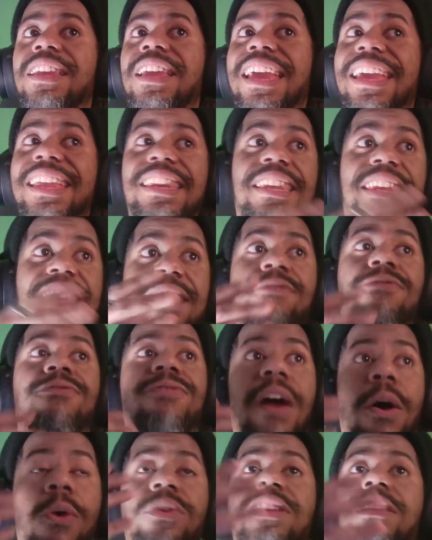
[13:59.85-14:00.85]
And he
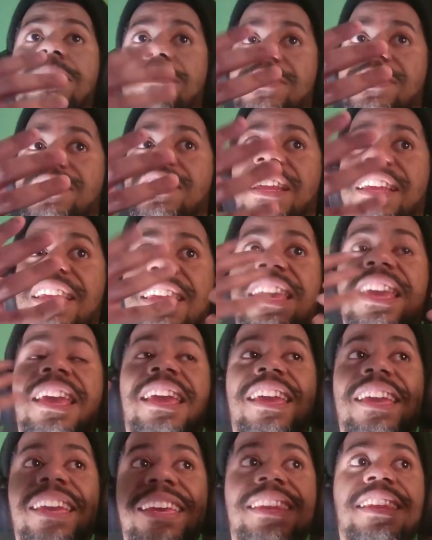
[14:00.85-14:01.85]
found him, like,
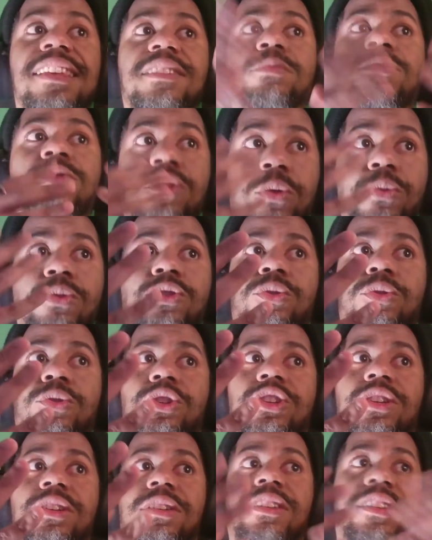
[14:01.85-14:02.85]
he did some soul
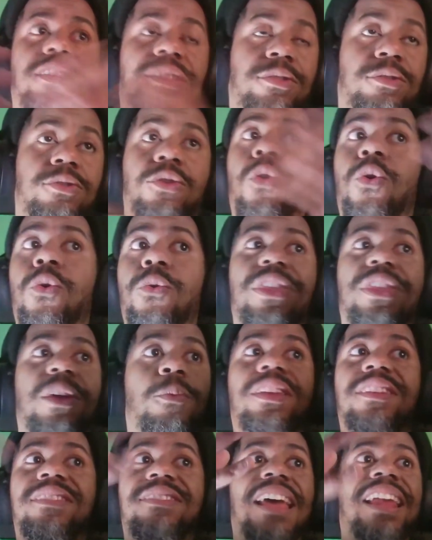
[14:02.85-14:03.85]
searching, the whole thing
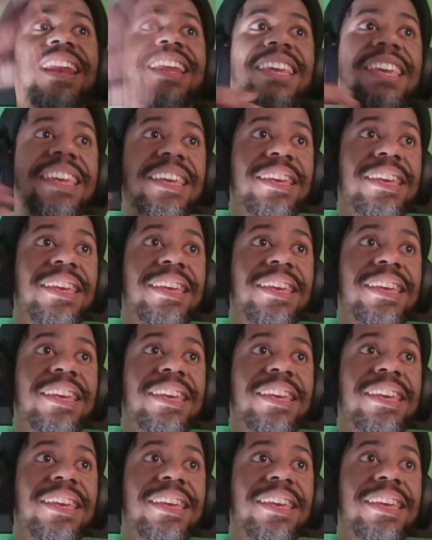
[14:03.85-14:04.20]
with his dad, like,